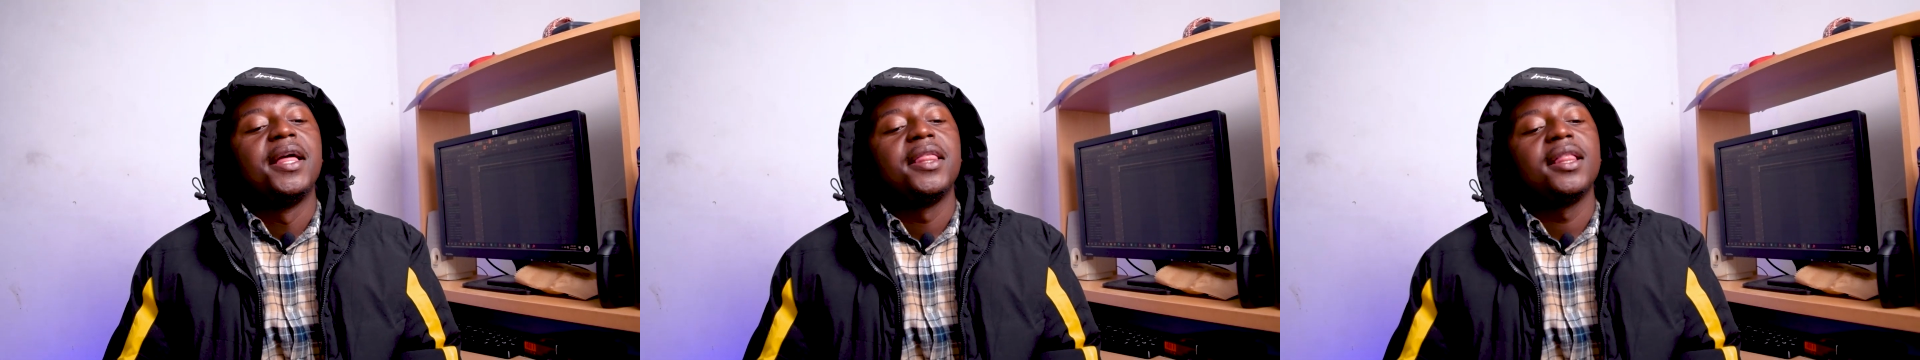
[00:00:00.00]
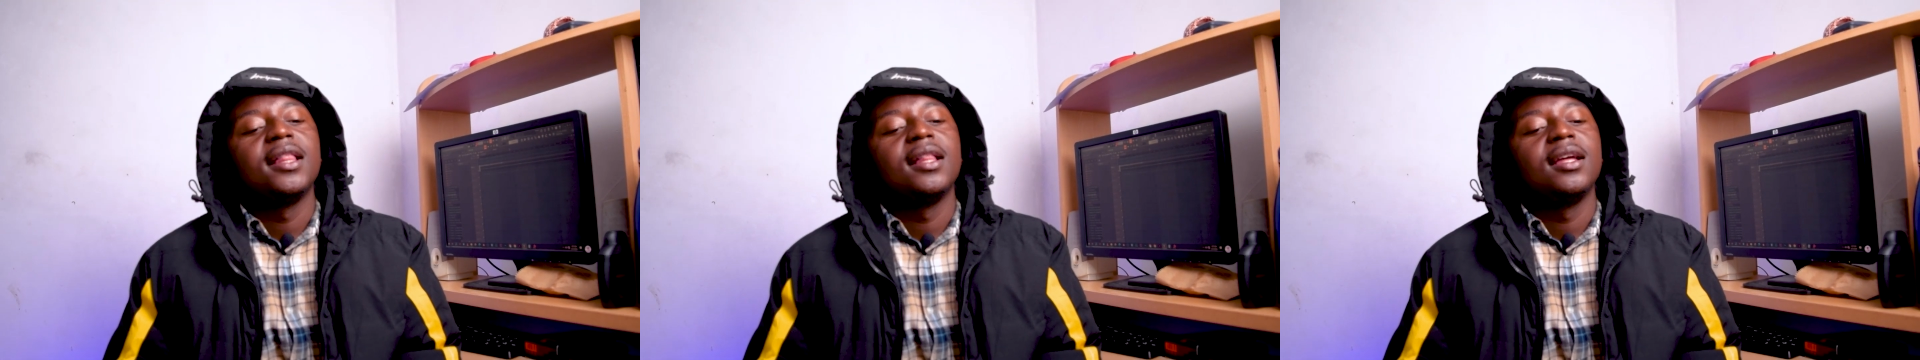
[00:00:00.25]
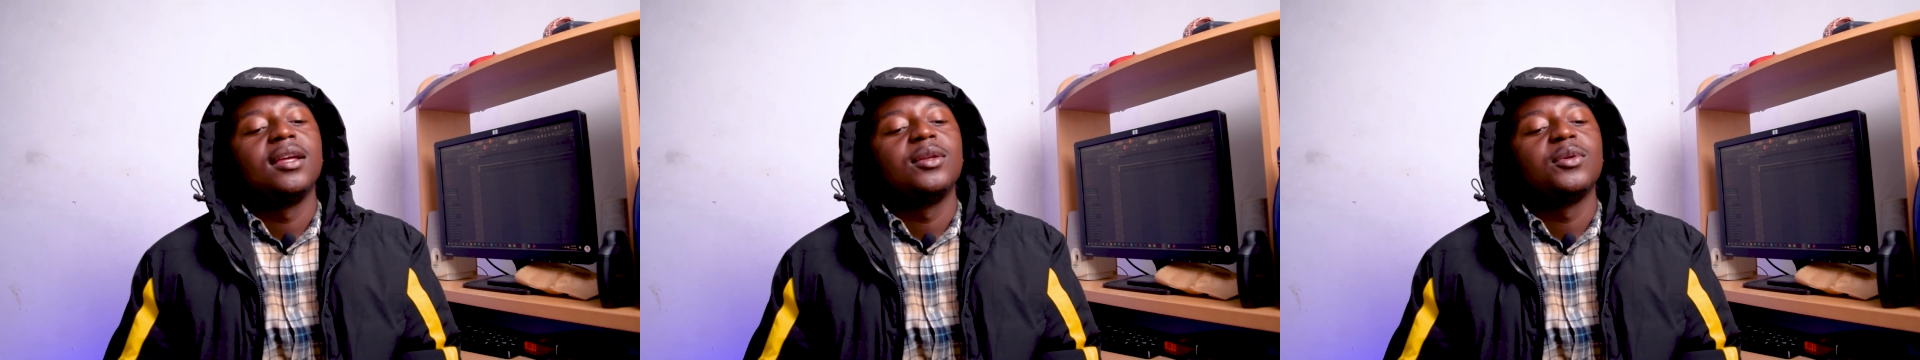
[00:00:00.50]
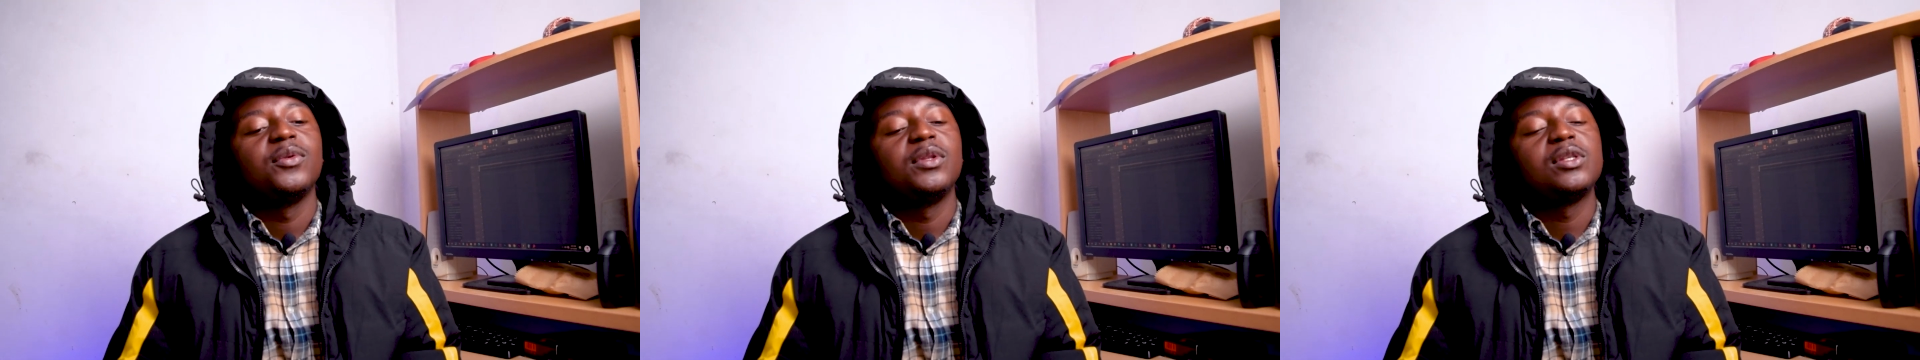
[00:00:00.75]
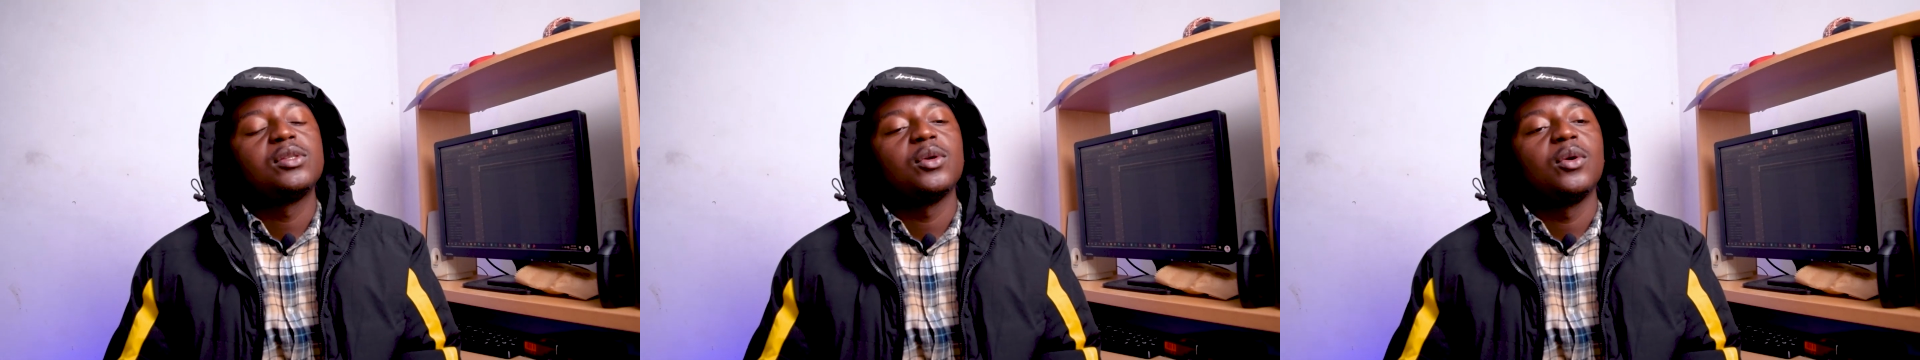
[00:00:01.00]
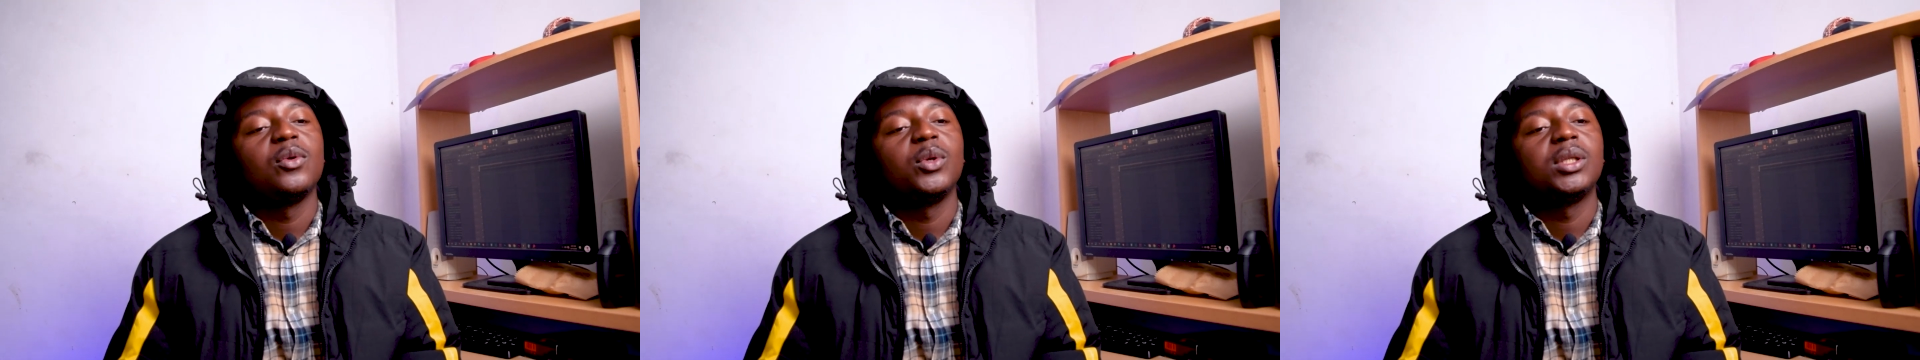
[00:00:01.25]
this
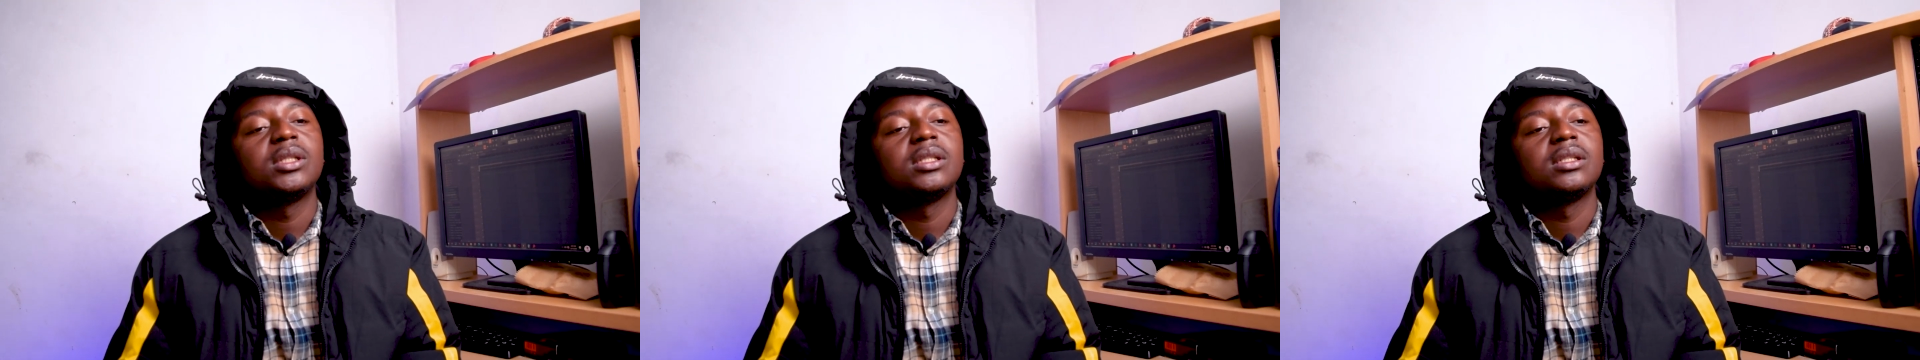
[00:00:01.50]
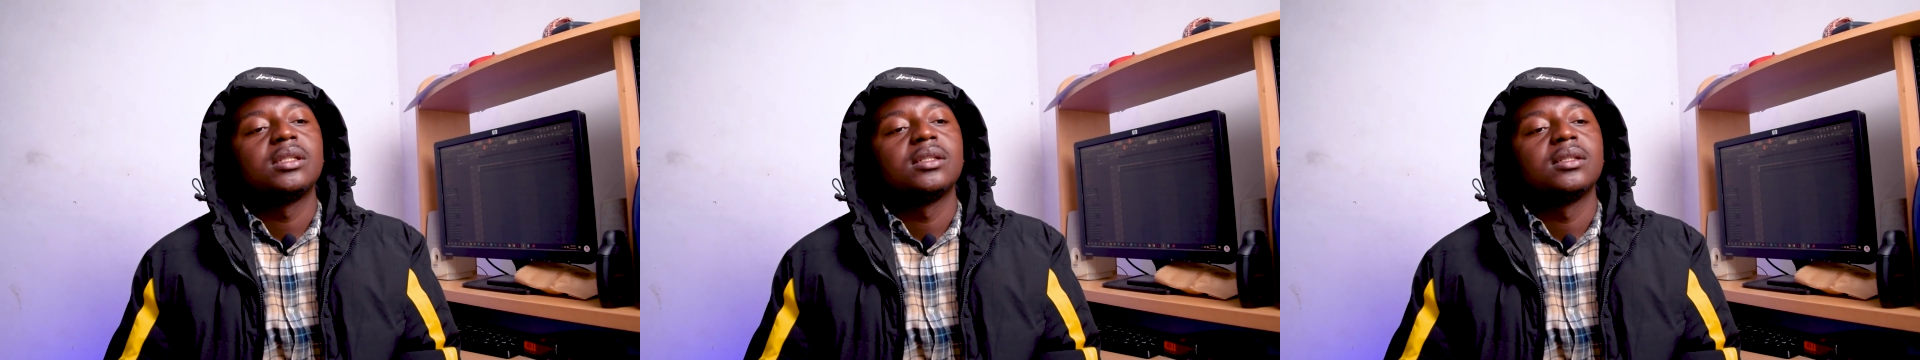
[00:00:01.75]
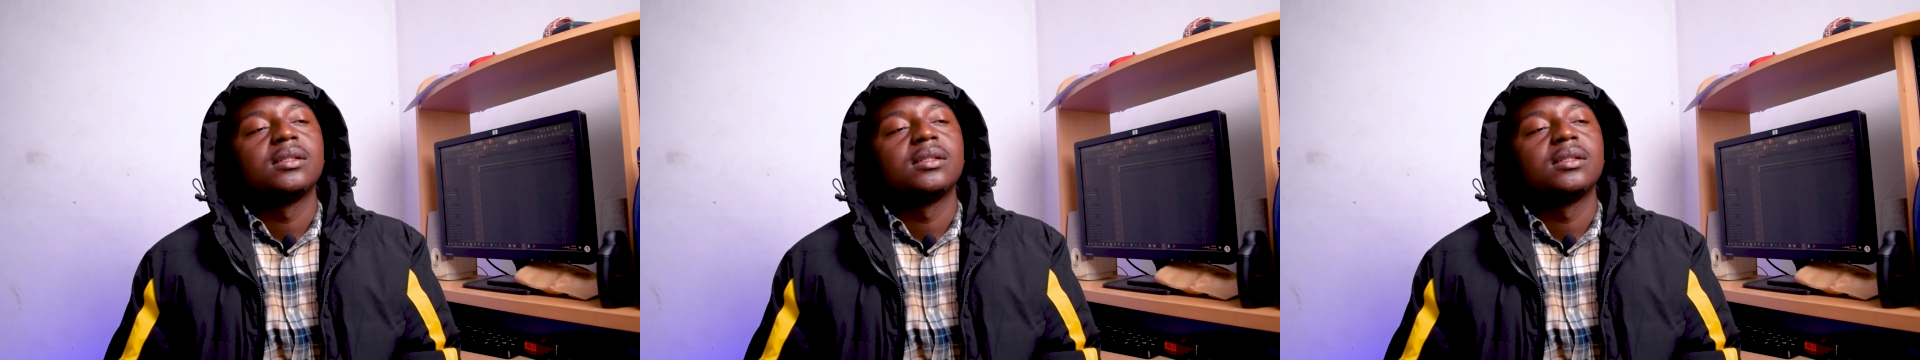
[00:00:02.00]
song which